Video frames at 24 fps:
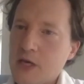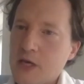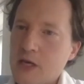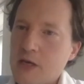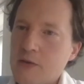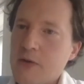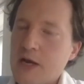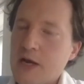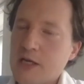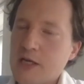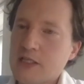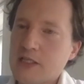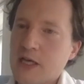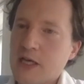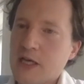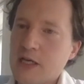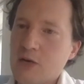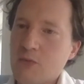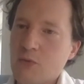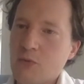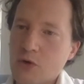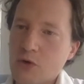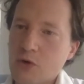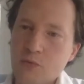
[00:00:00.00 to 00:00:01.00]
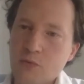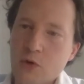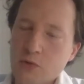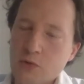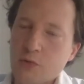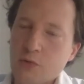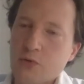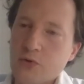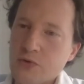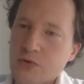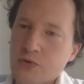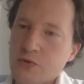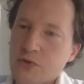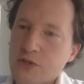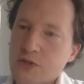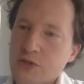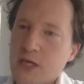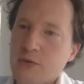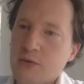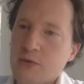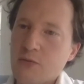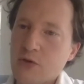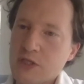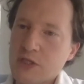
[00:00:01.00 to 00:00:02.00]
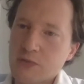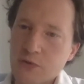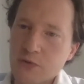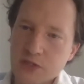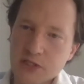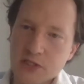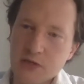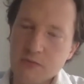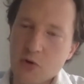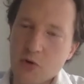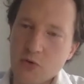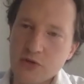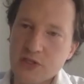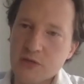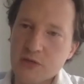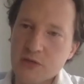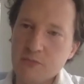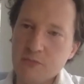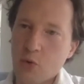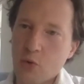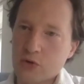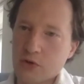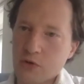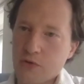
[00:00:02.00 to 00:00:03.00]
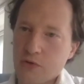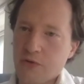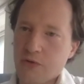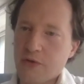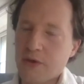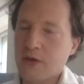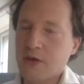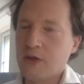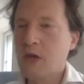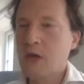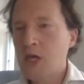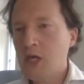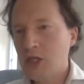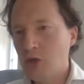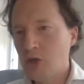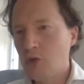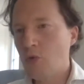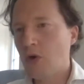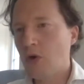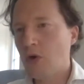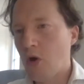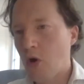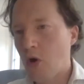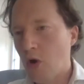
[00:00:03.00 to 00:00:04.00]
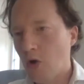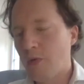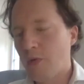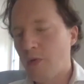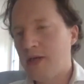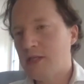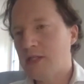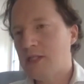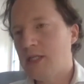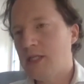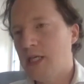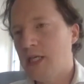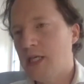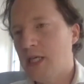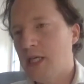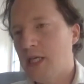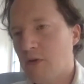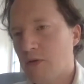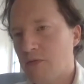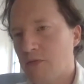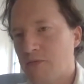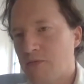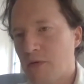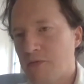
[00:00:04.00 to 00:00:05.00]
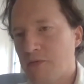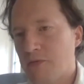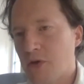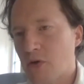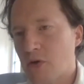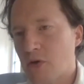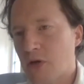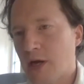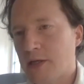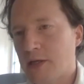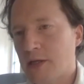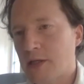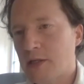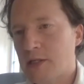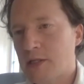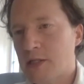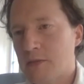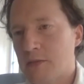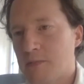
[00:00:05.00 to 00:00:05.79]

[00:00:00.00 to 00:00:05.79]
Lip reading: Alexander, what would you say? What's the most important thing you are always seeing with your clients?